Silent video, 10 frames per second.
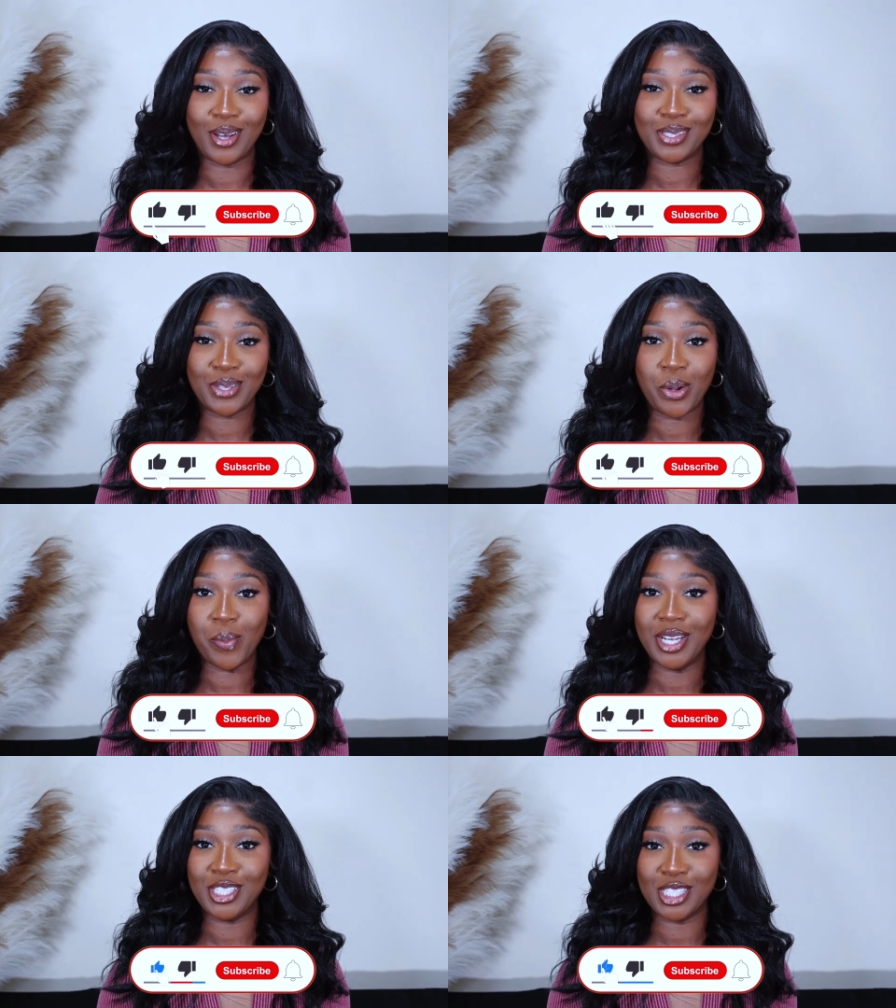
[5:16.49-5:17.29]
also
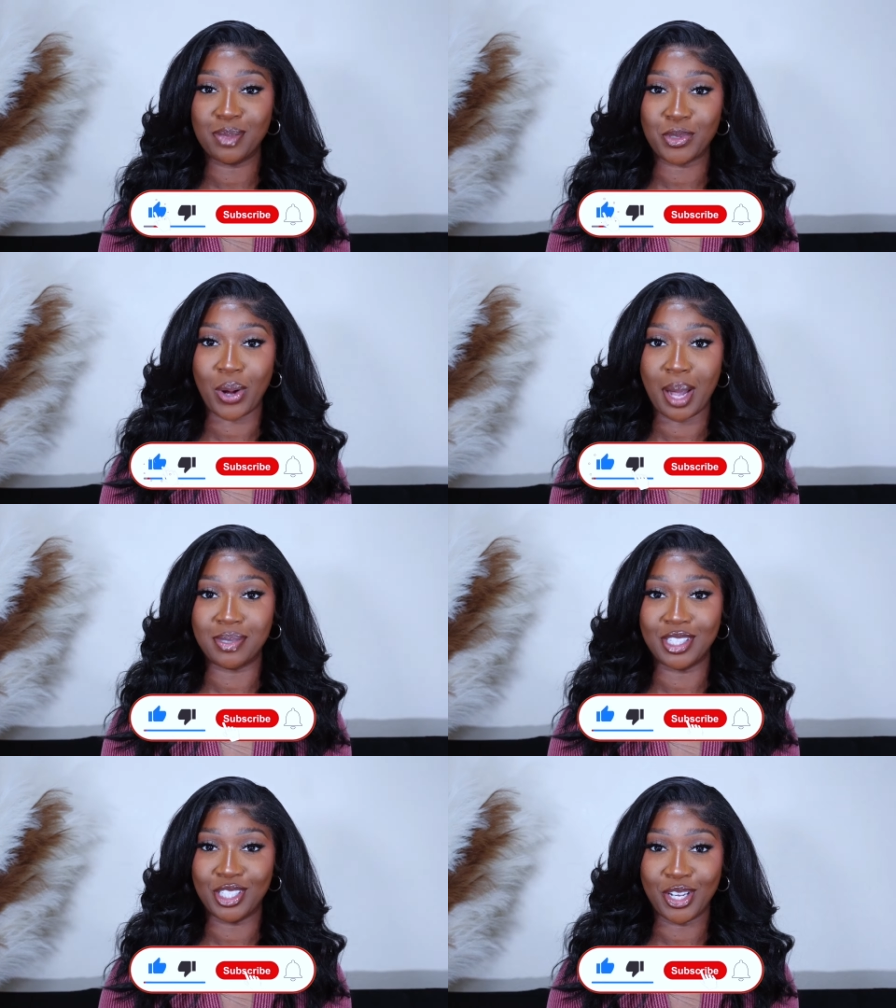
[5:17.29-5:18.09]
make sure to
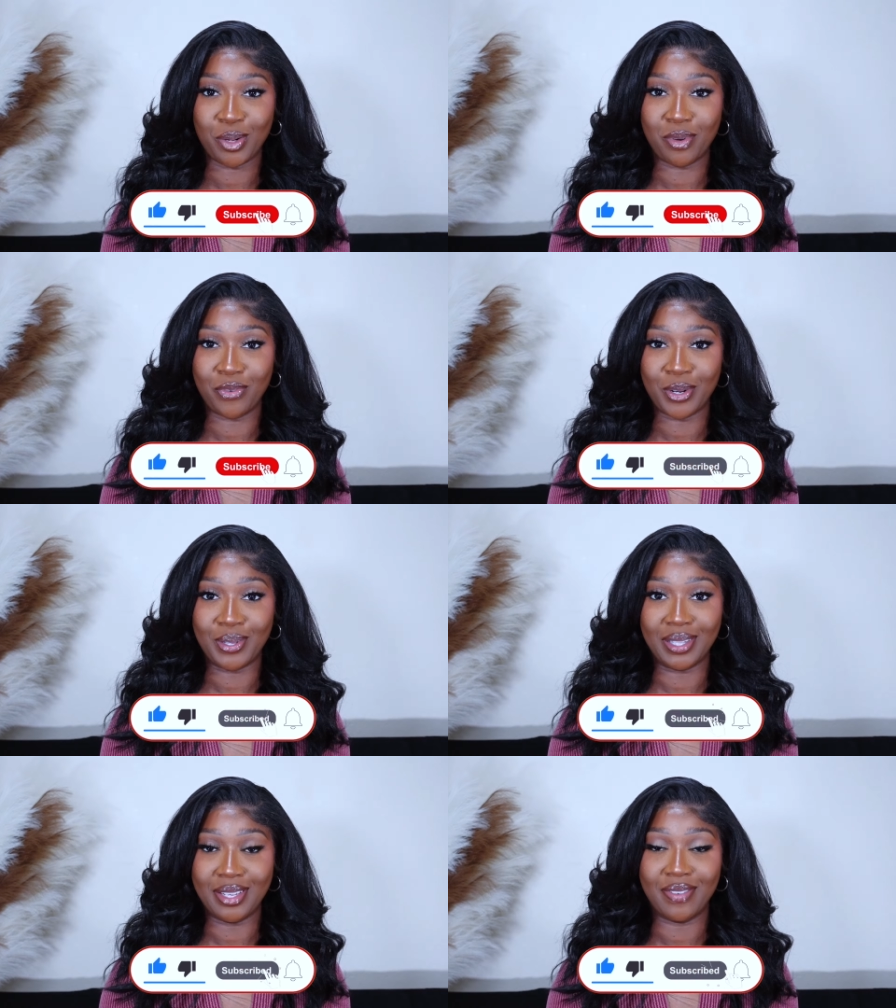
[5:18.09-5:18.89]
subscribe to the channel before
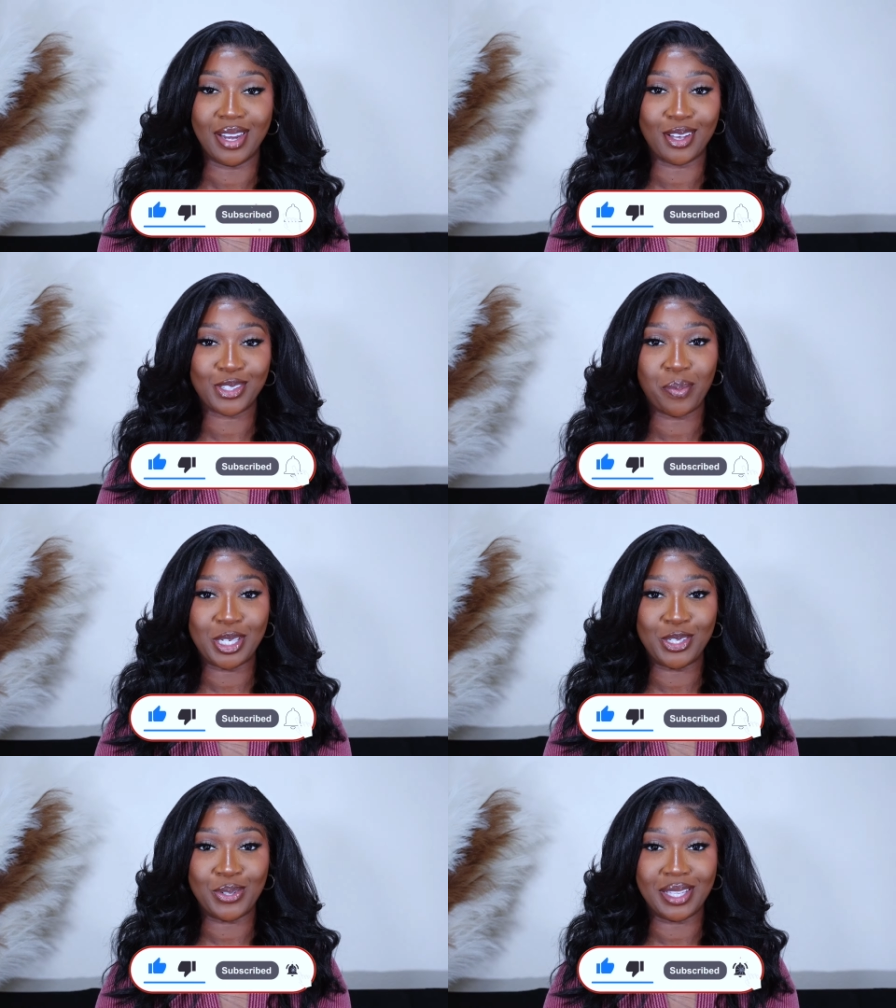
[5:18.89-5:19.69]
you leave and also
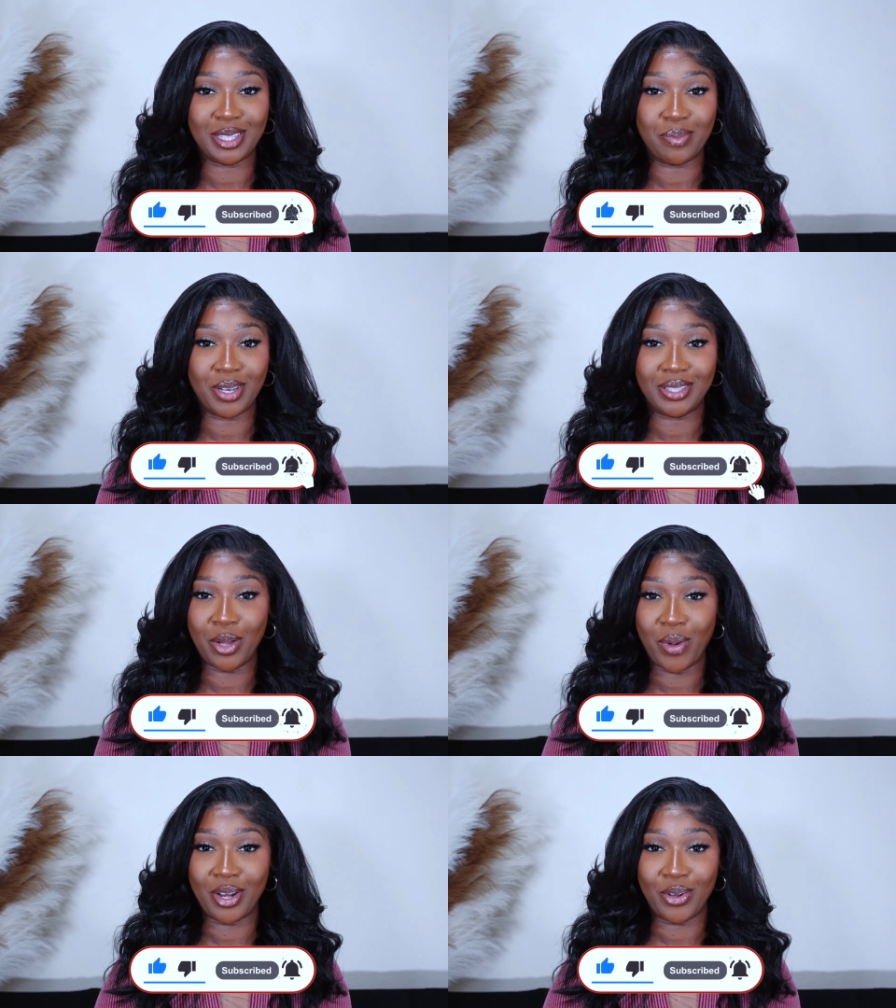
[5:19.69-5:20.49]
make sure you click the bell
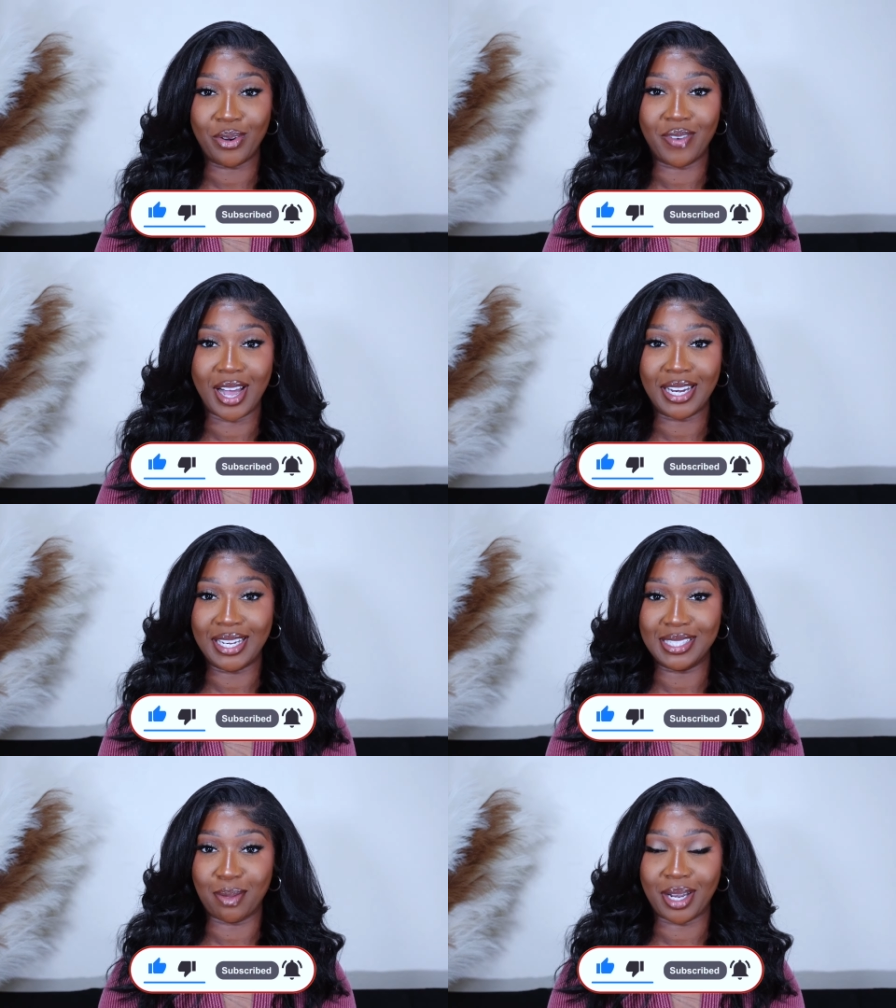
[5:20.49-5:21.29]
that way you're notified
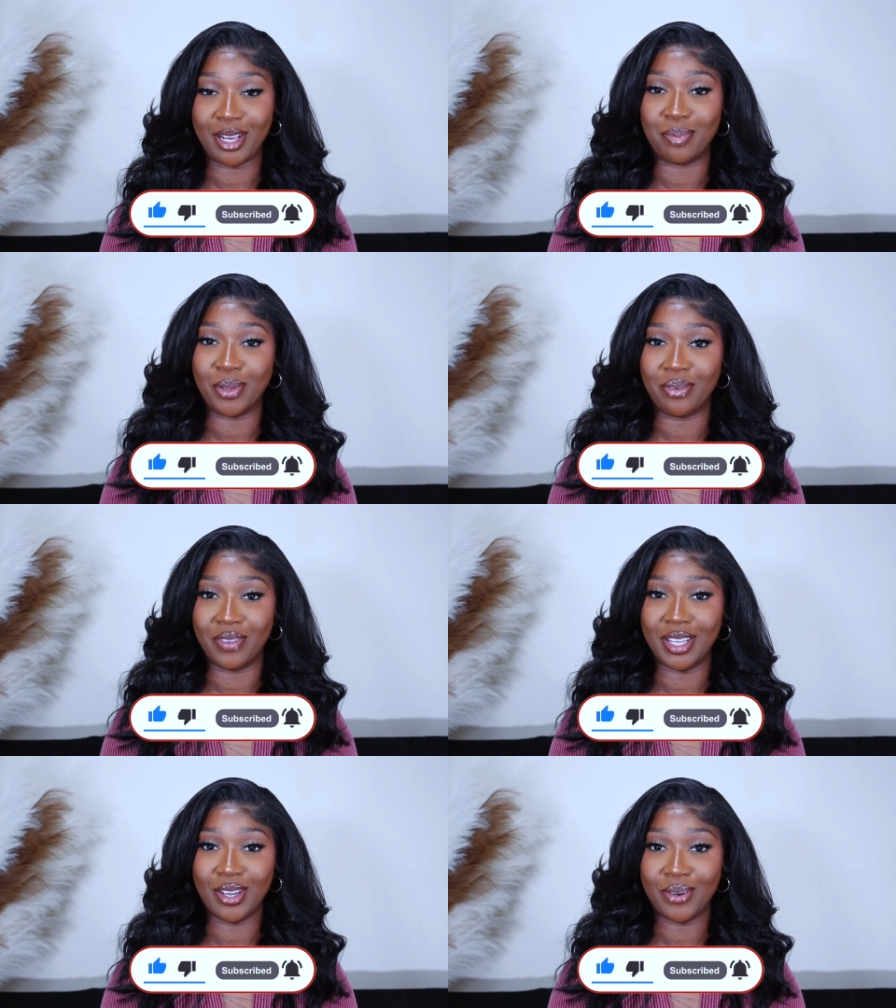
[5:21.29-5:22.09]
anytime that i upload a
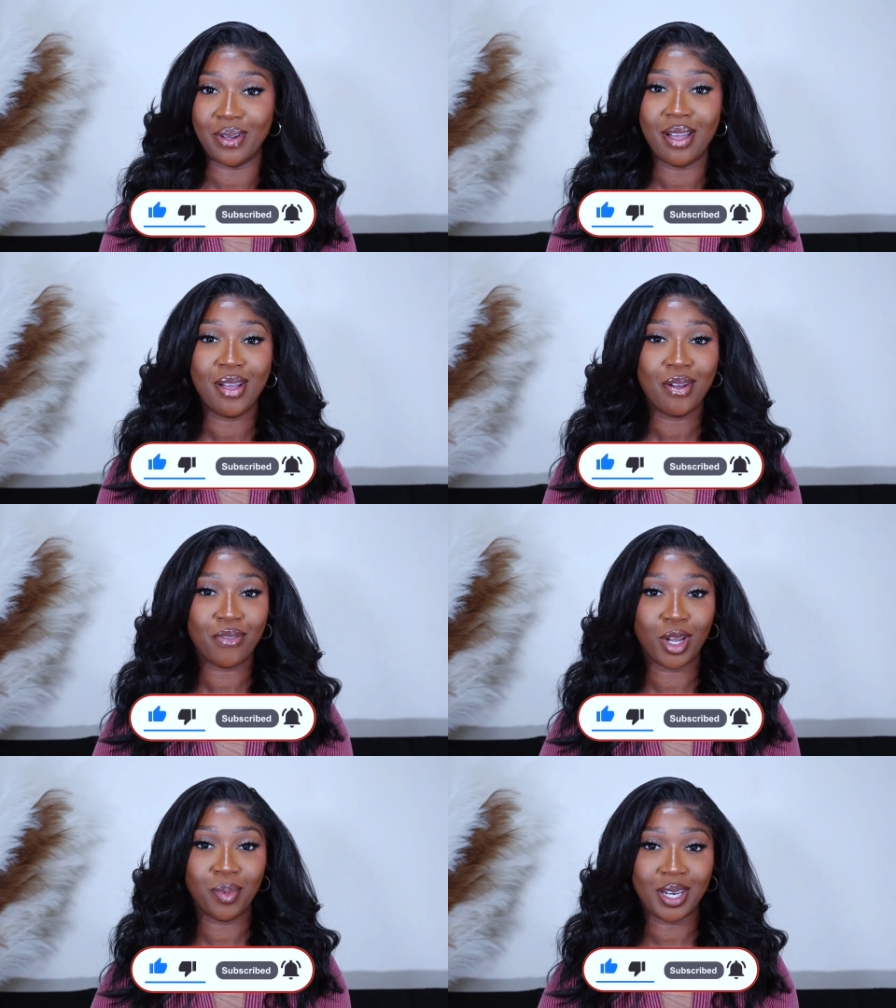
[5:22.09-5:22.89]
video
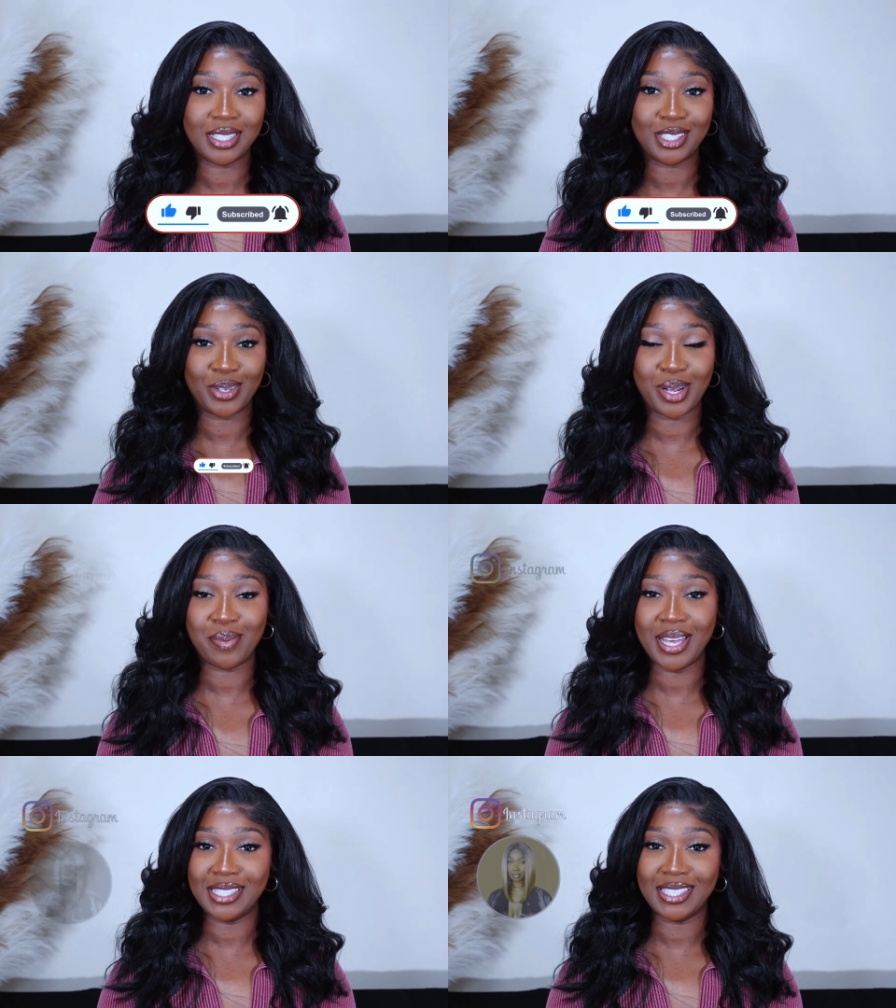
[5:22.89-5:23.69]
Follow me on Instagram and